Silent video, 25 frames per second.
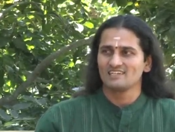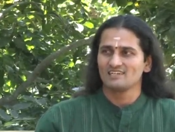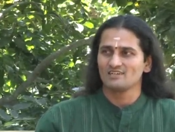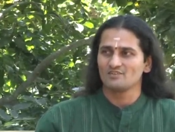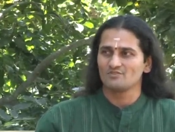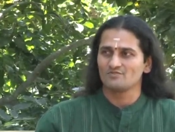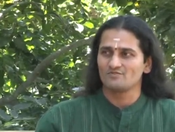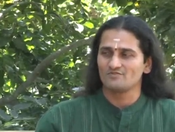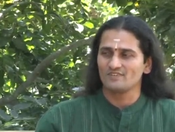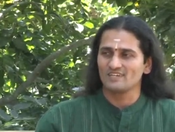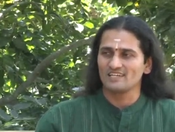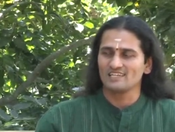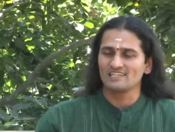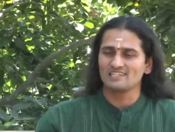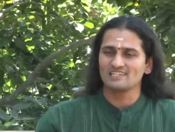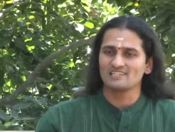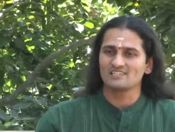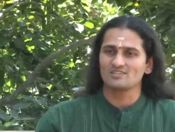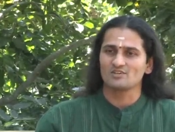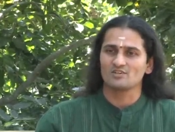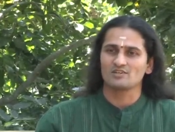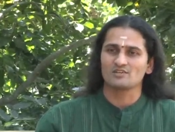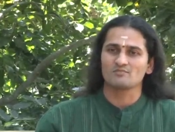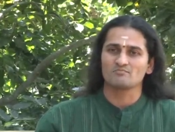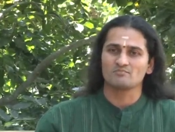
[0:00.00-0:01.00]
a
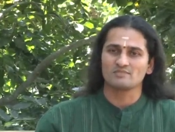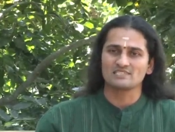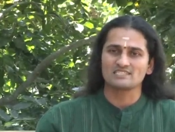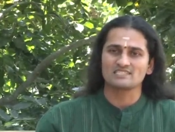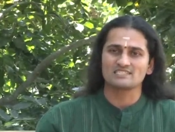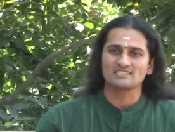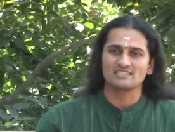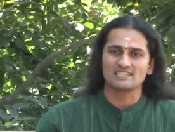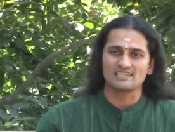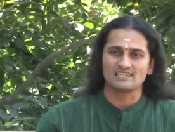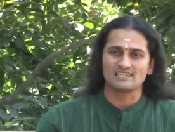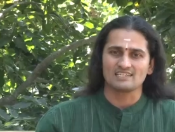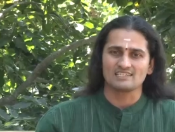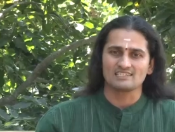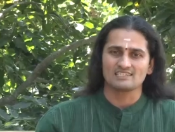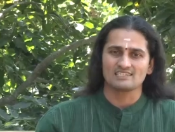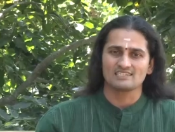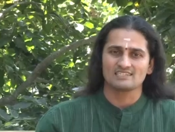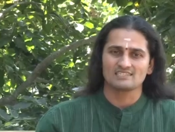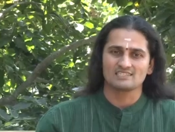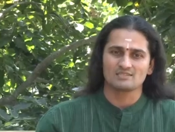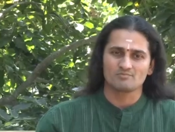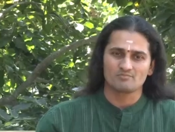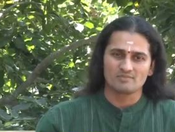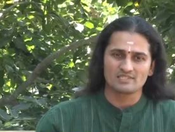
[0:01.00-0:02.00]
failure or a
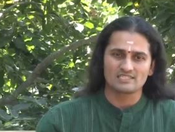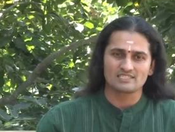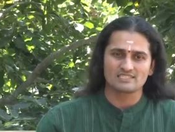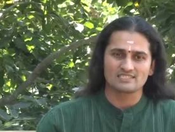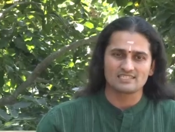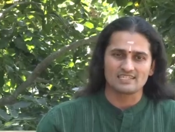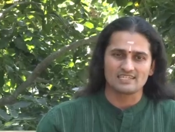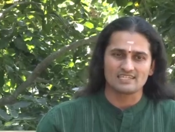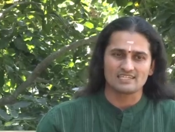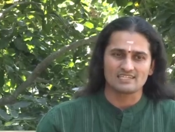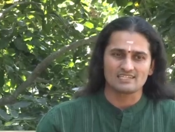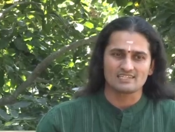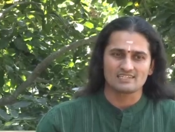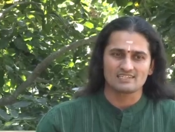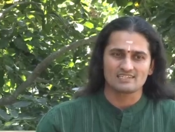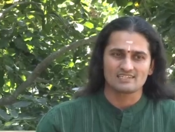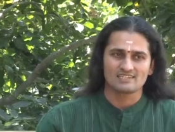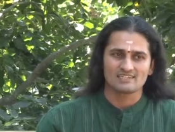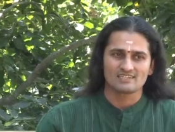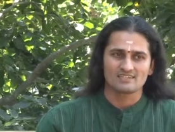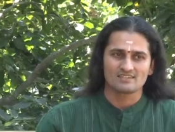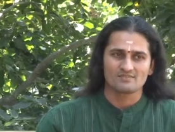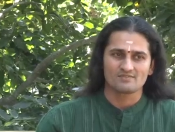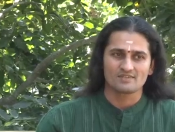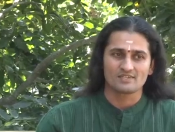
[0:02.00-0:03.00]
mistake is a mistake
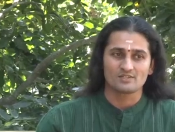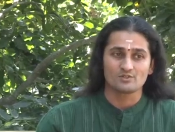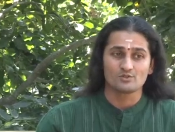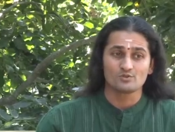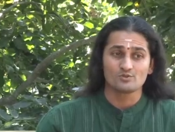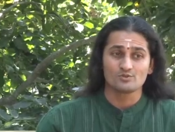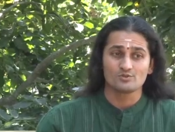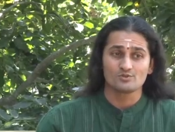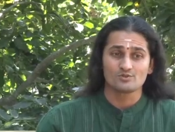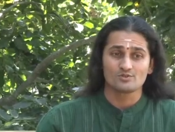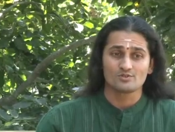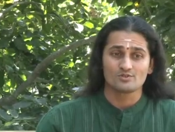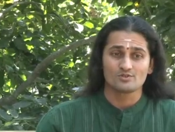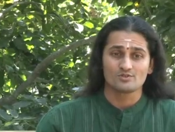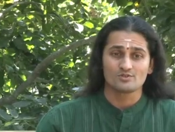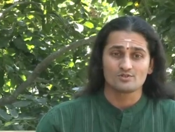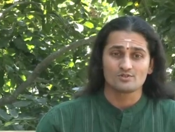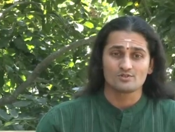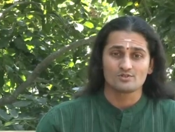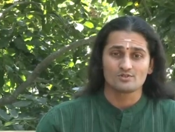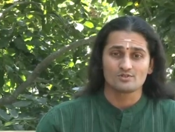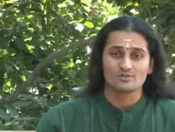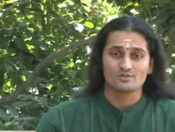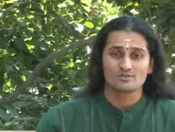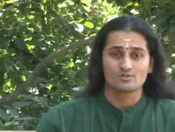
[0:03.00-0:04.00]
when you
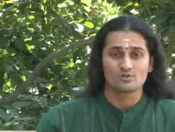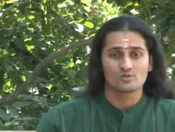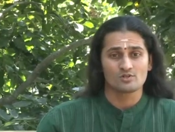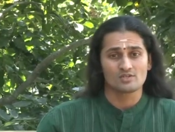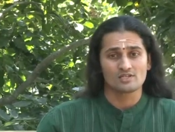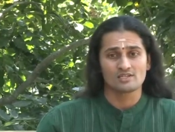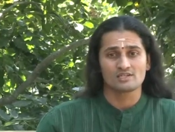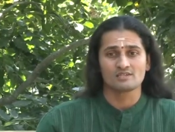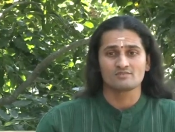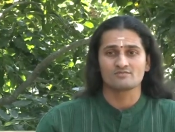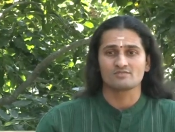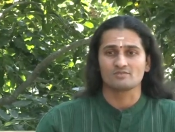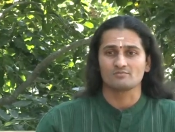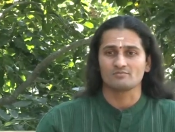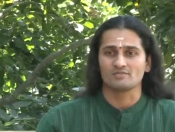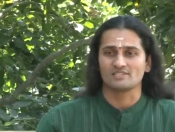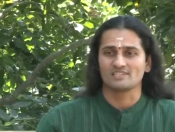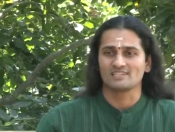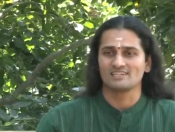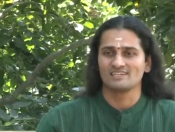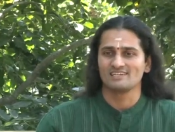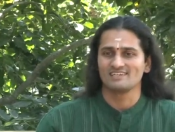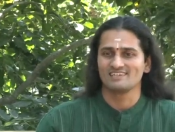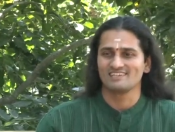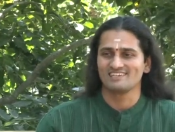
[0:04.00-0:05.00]
don't learn from
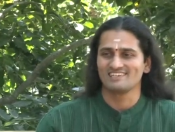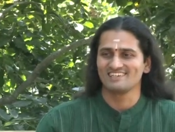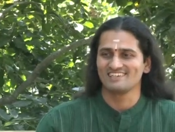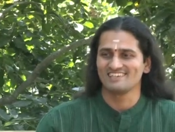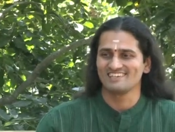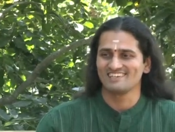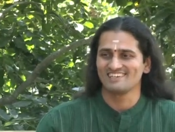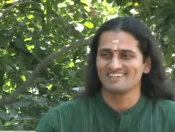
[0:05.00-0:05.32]
it.